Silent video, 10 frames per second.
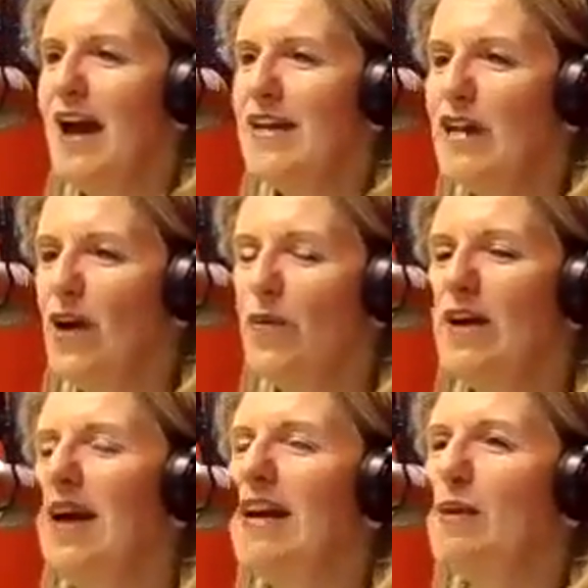
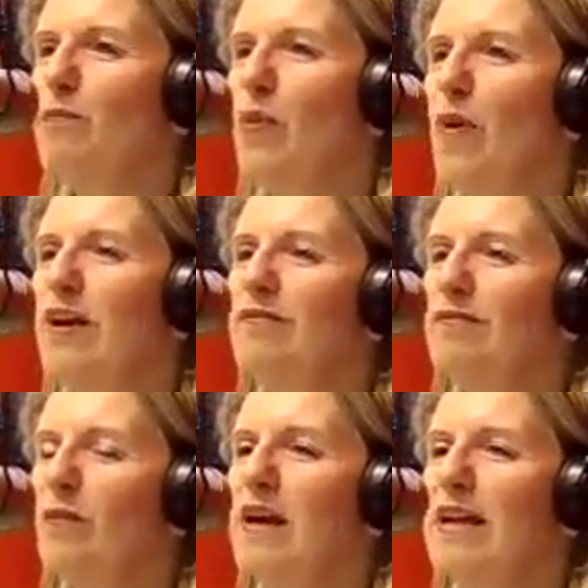I get
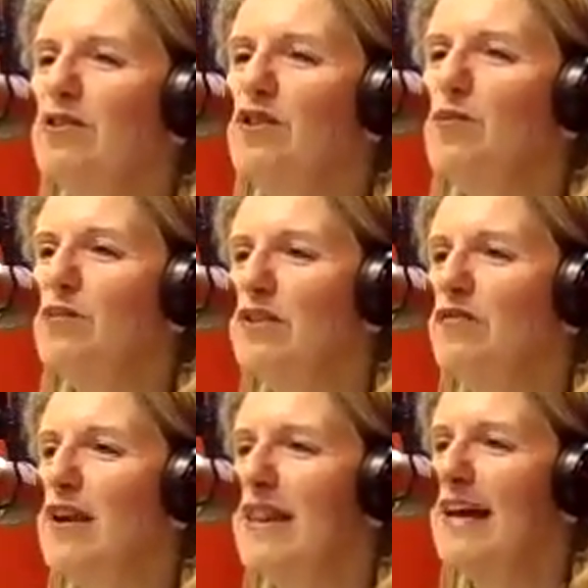bored, want to do
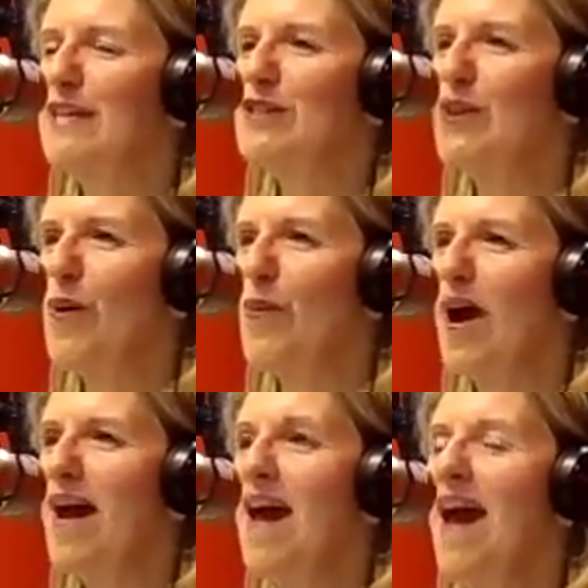different things. So
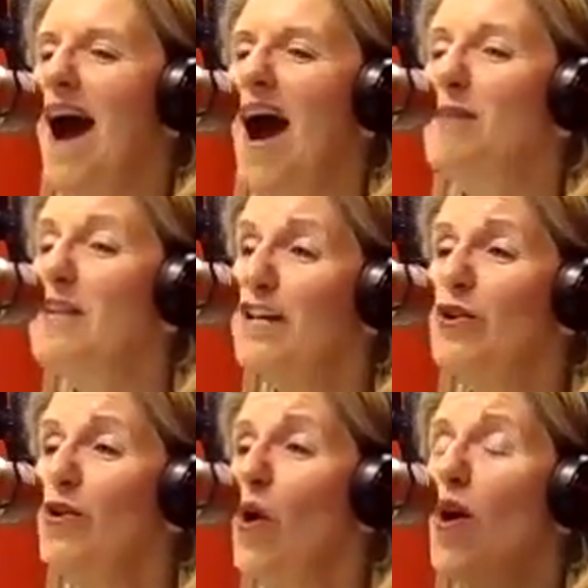I'm taking
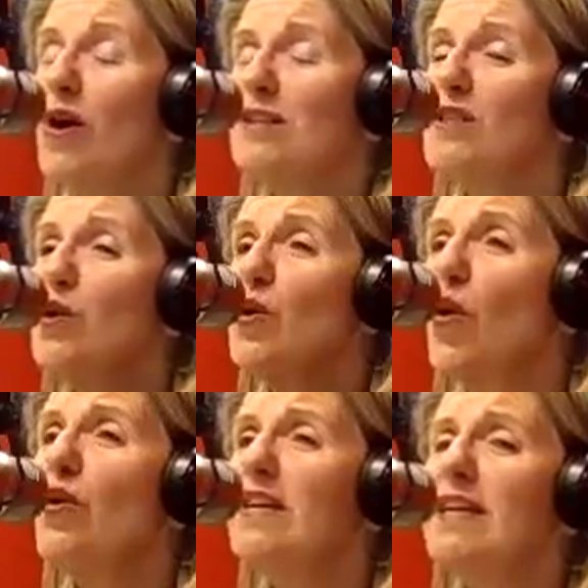your calls. So you can
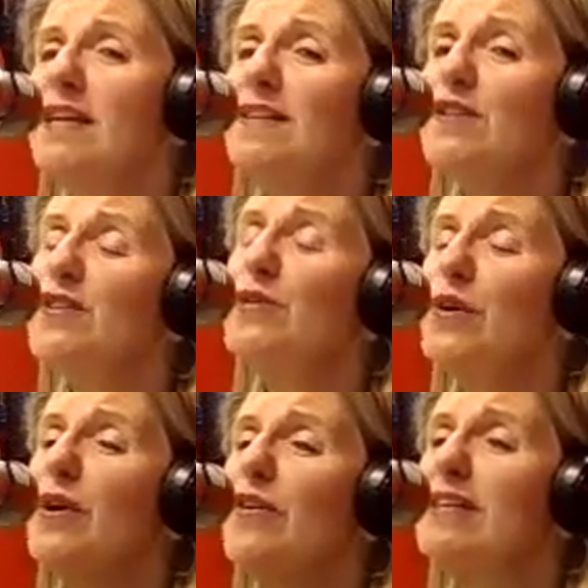call the
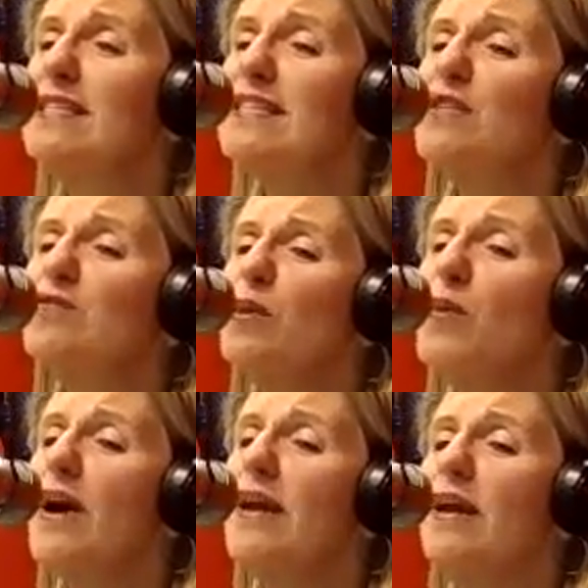studio here at
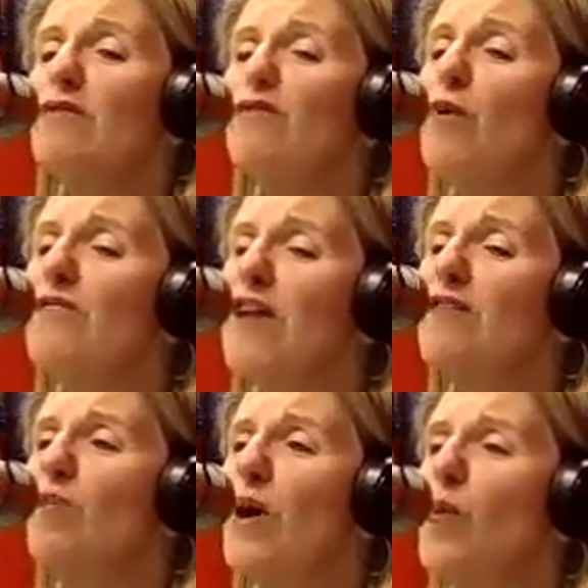
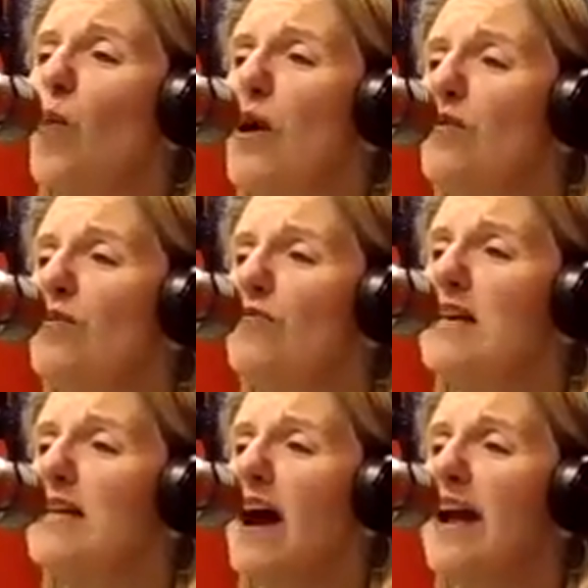
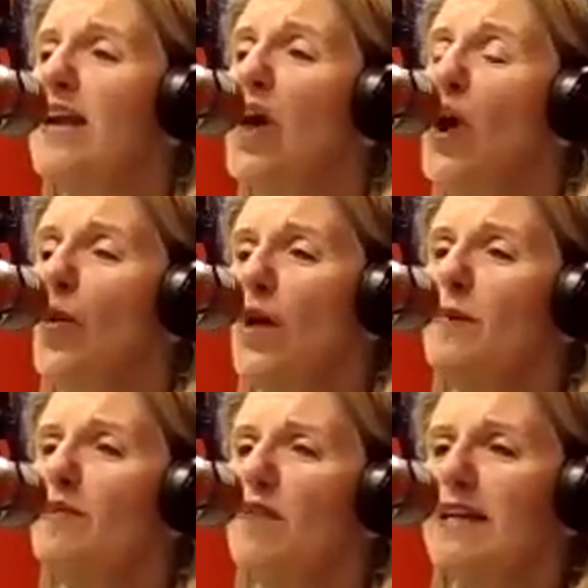631-451-1039. We're
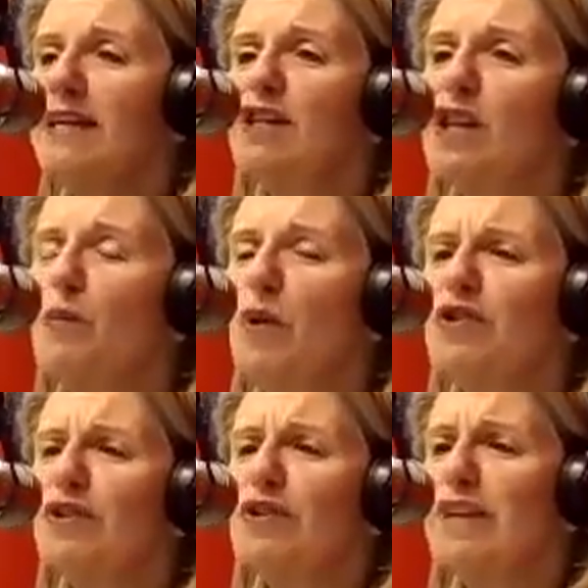going to be running into the
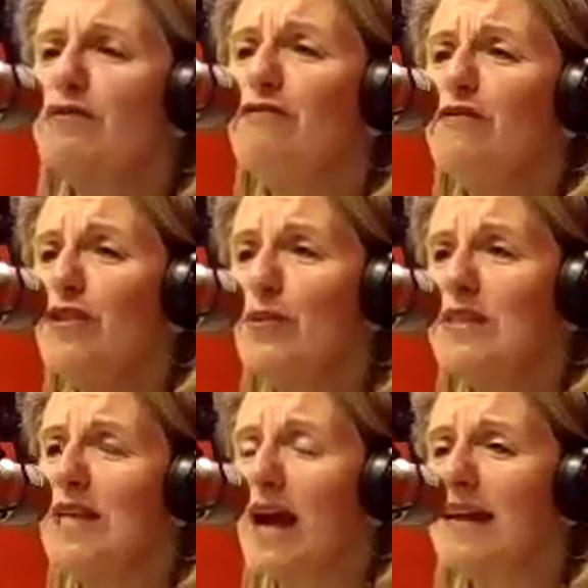commercial in a few
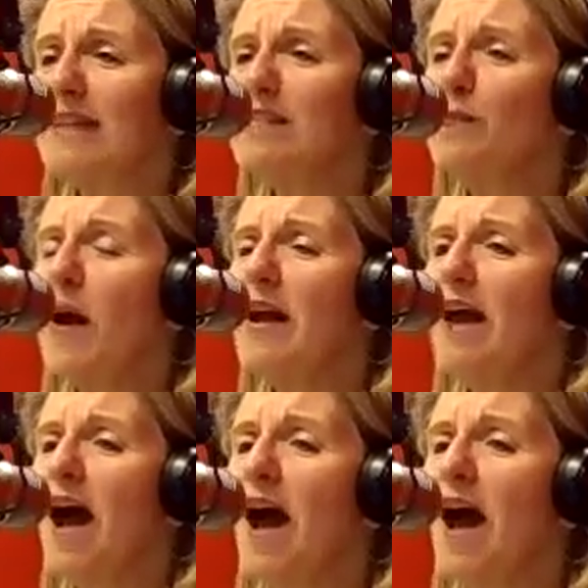seconds, but